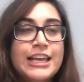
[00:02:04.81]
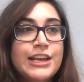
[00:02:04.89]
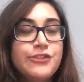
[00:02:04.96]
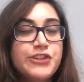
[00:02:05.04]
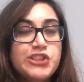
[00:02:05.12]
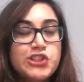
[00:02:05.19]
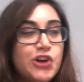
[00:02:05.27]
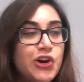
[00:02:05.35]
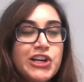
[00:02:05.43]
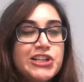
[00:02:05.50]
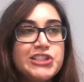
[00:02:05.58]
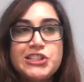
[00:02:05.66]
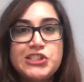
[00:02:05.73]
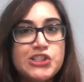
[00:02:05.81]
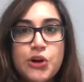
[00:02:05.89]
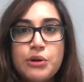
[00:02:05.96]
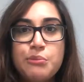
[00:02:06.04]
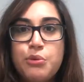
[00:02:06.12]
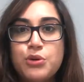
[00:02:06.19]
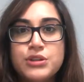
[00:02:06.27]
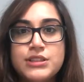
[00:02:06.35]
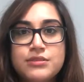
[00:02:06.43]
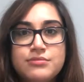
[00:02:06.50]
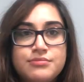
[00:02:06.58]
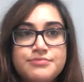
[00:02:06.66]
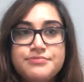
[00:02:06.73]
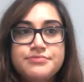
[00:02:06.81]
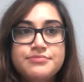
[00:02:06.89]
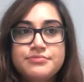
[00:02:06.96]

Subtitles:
If it's not urgent, it's not important,